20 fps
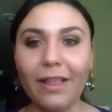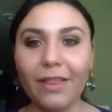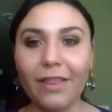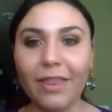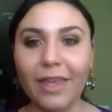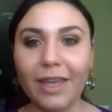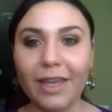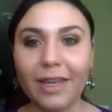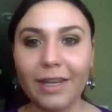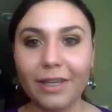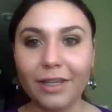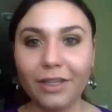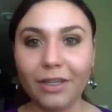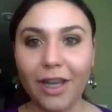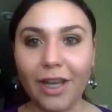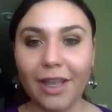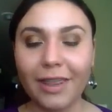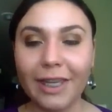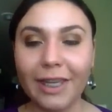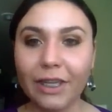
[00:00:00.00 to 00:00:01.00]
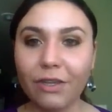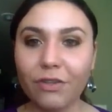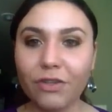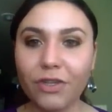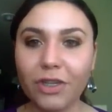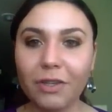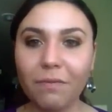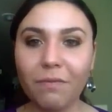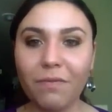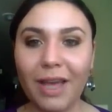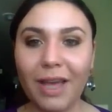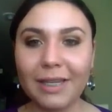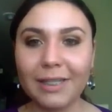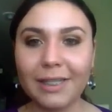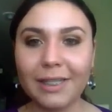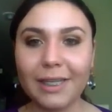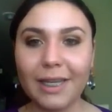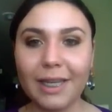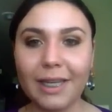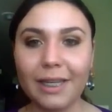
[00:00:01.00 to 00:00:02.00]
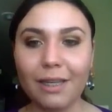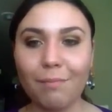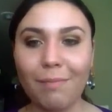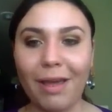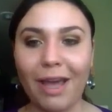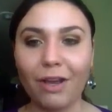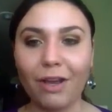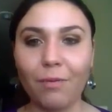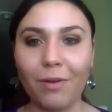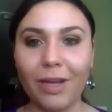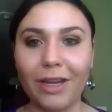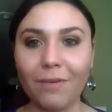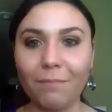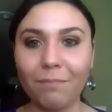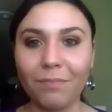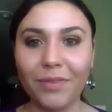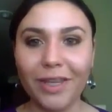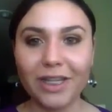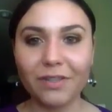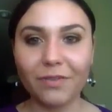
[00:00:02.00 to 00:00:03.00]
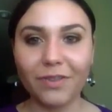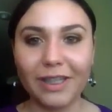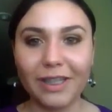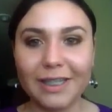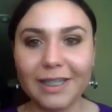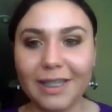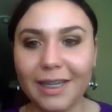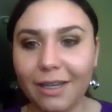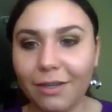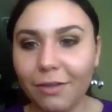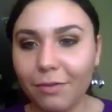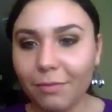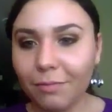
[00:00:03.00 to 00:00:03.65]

then I think you should invest in the MAC one. Thanks for listening.